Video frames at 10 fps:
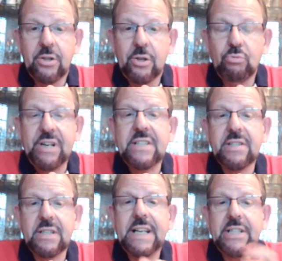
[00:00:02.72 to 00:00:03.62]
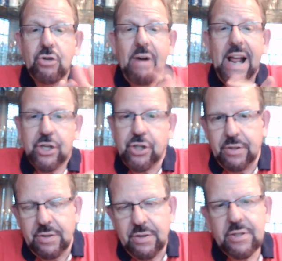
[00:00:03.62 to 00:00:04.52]
The recent
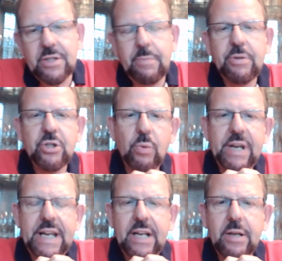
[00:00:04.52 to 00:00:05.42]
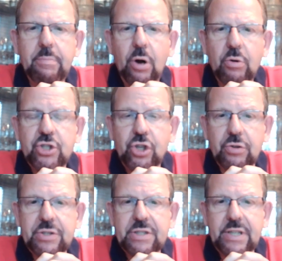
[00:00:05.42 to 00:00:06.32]
interactions between Boris
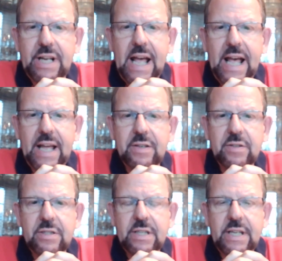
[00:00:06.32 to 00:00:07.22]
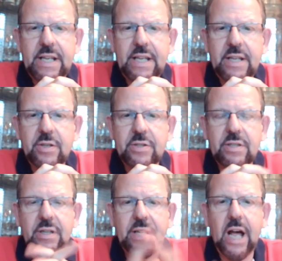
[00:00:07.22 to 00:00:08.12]
Johnson and
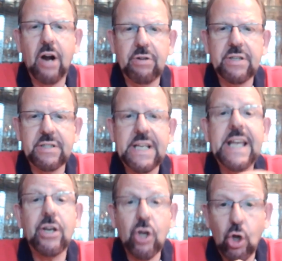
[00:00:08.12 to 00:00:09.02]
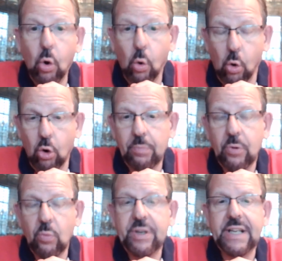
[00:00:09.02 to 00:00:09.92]
his current inner core
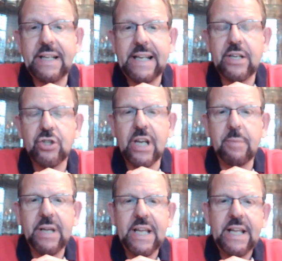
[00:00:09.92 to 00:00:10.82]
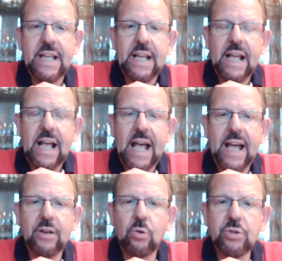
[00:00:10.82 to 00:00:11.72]
within leadership,
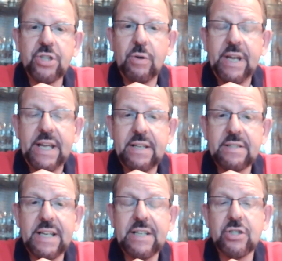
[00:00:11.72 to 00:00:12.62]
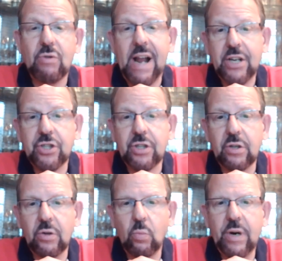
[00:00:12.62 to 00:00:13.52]
and also his interaction
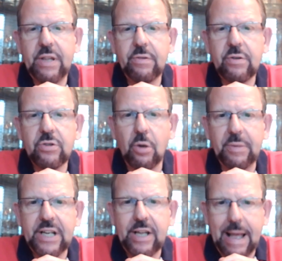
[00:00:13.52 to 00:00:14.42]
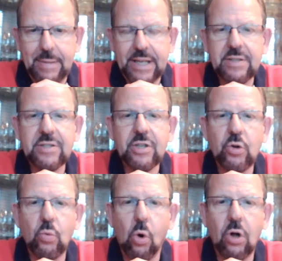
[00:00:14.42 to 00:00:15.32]
with Dominic Cummings,
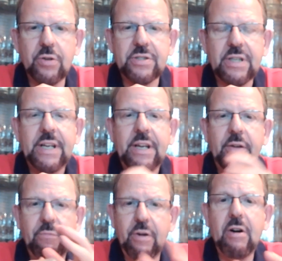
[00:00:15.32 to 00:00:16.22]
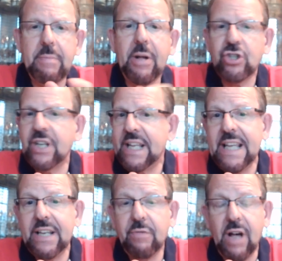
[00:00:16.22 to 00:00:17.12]
who was very much a
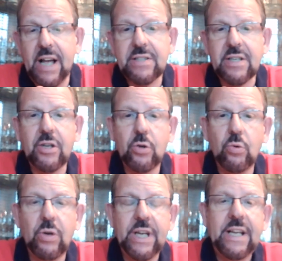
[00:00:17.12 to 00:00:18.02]
key advisor, who,